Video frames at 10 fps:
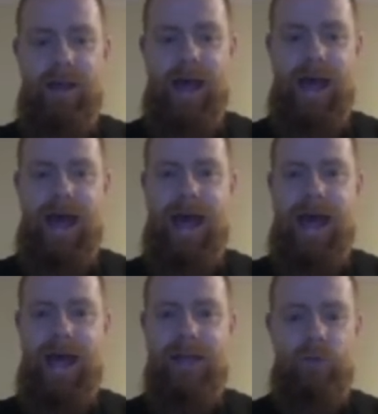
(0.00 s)

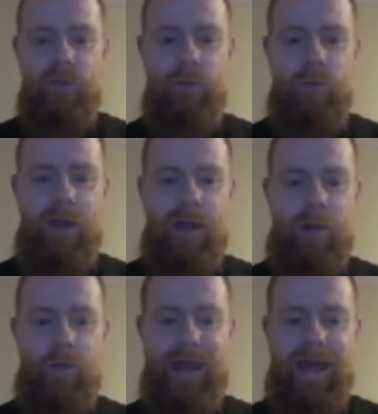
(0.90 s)
And we could put in that
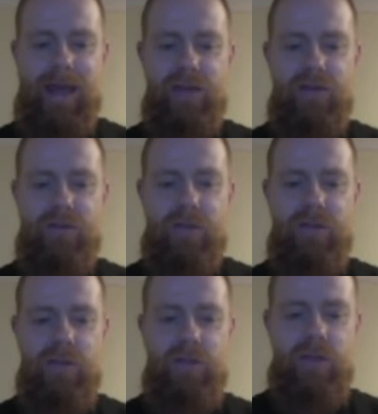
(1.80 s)
one, extra features.